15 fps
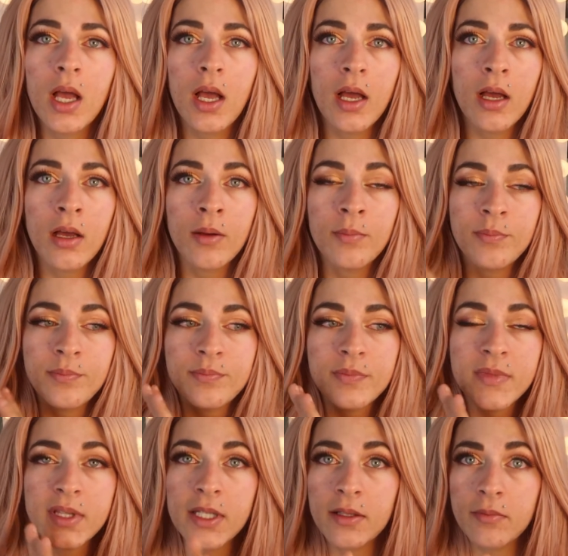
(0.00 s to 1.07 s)
um,
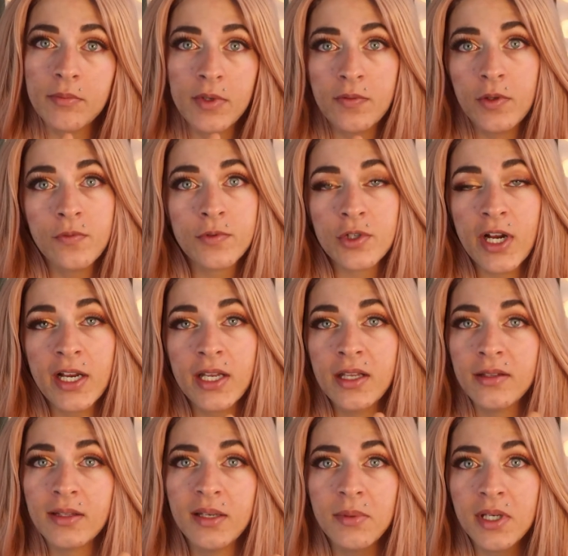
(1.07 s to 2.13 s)
if you've tried
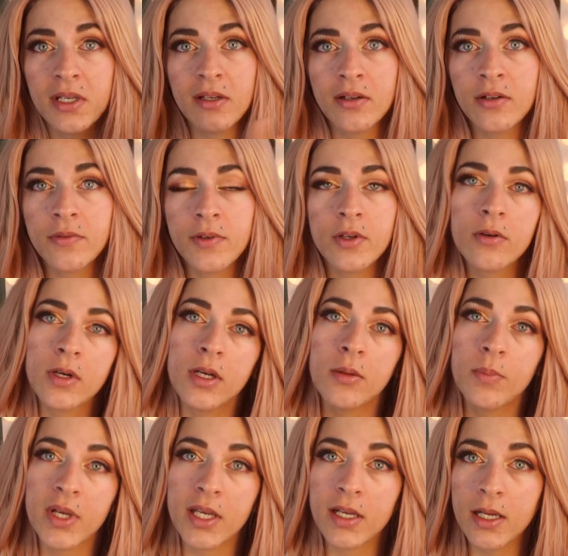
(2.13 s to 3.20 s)
it, let me know. If you're gonna
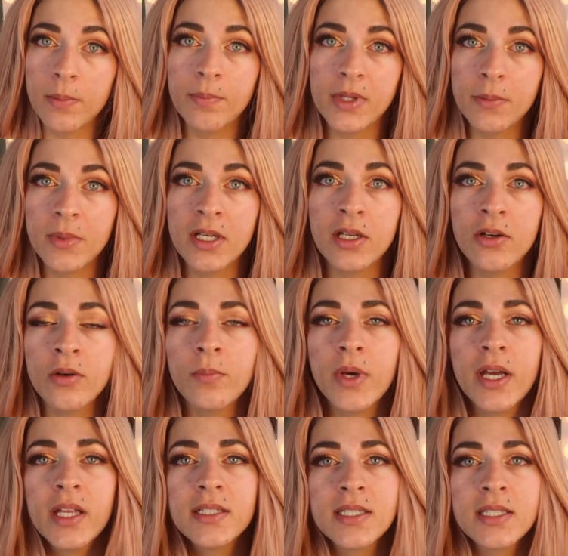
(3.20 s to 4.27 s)
pick it up, let me know.
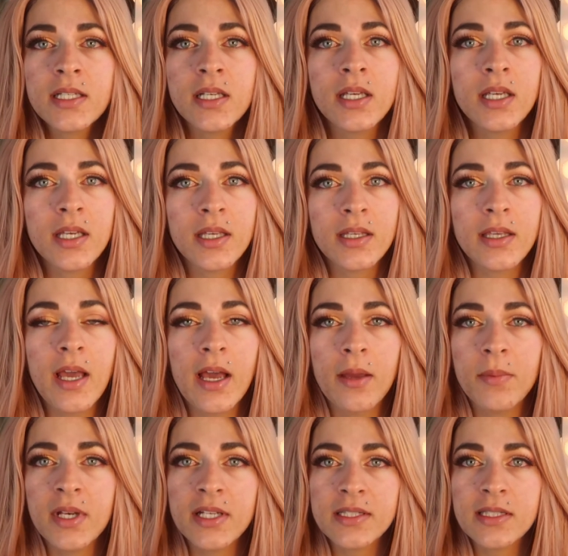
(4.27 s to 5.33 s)
But yeah, I
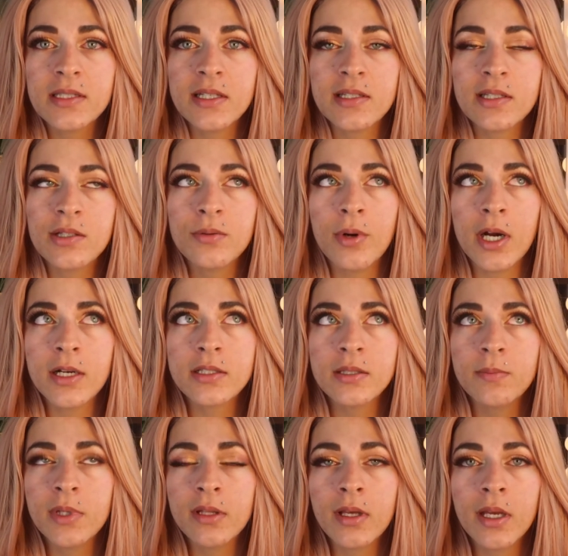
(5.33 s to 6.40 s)
mean, it's, it's too hard to
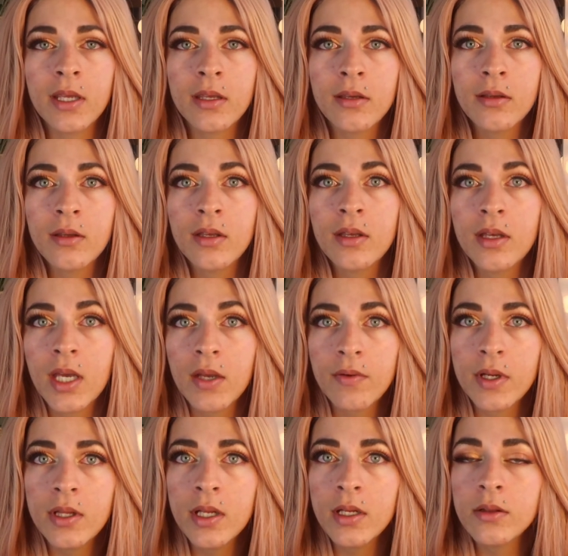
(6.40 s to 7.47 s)
be like,
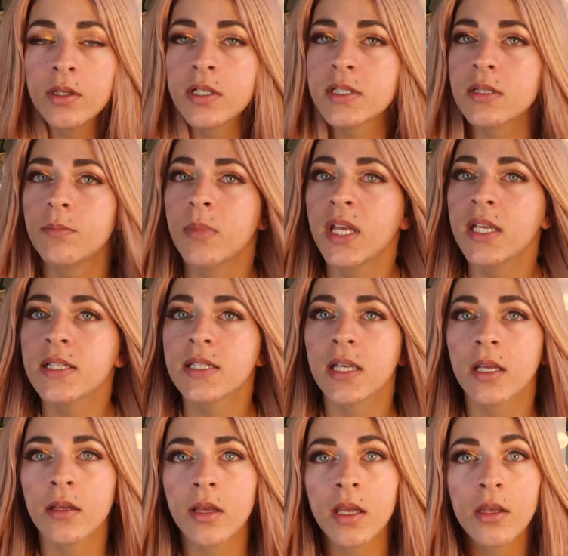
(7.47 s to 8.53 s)
everything looks
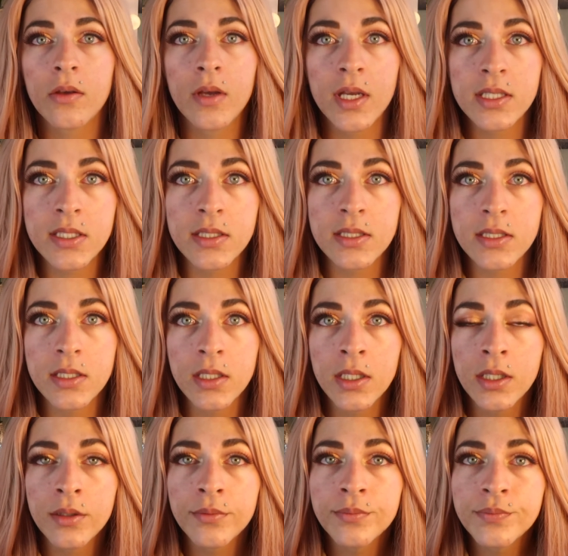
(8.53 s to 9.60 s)
amazing. Like you guys can
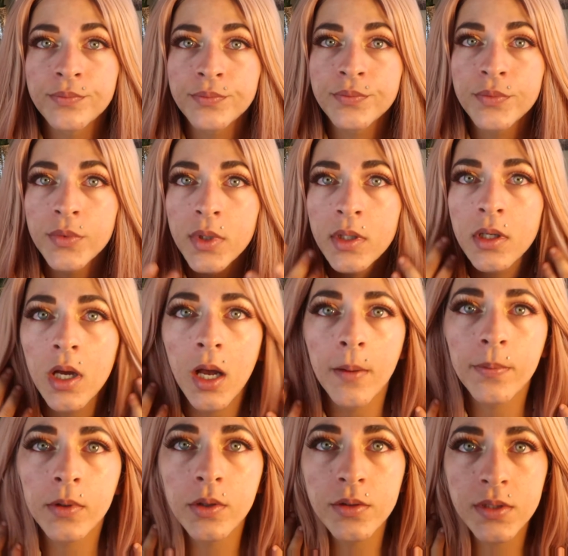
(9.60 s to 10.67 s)
see
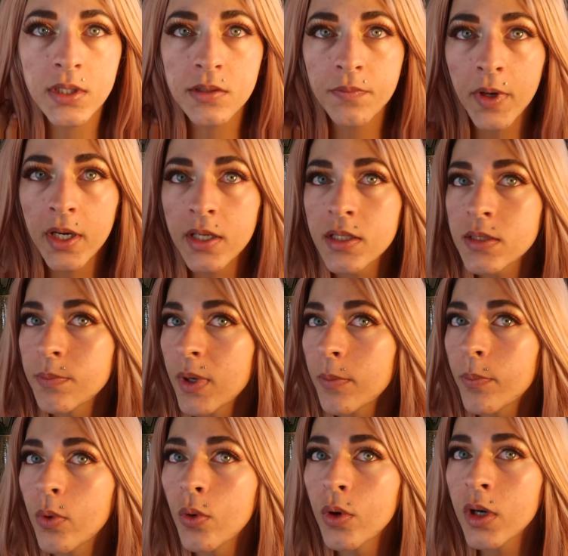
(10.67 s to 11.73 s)
up close as far as my
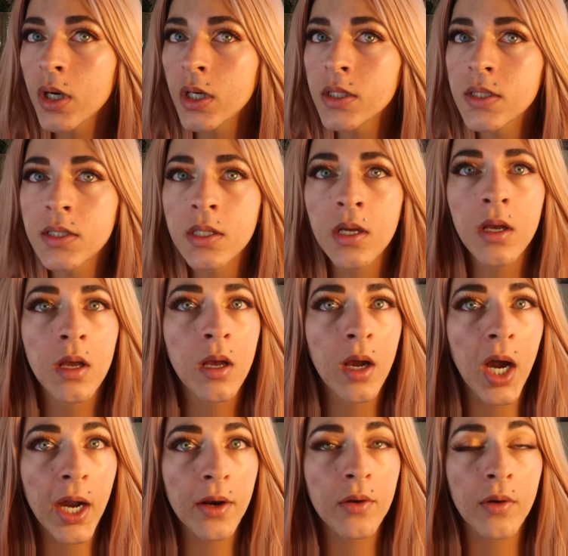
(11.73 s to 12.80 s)
pores.
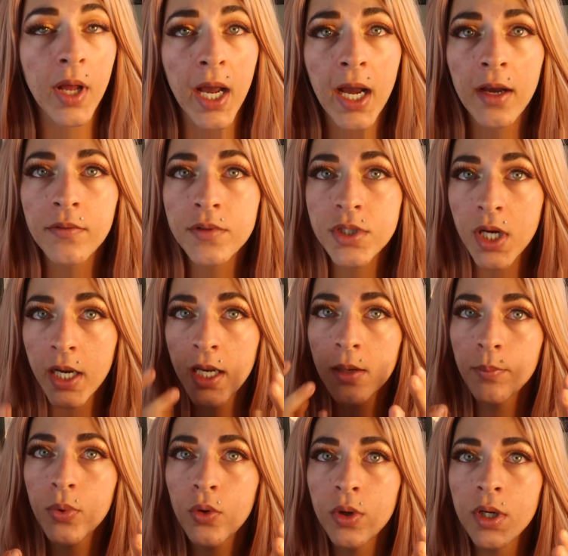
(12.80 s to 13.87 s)
I don't have
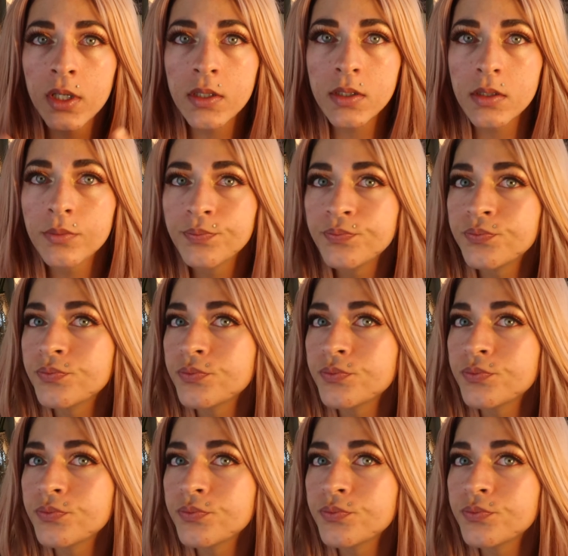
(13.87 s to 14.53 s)
giant pores,